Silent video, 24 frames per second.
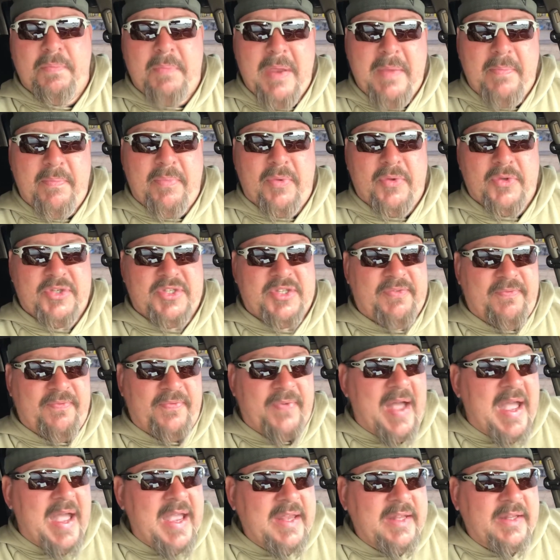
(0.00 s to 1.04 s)
people
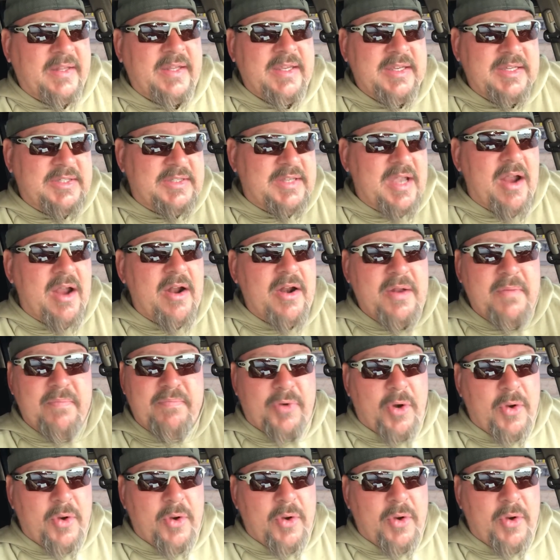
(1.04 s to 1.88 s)
finally started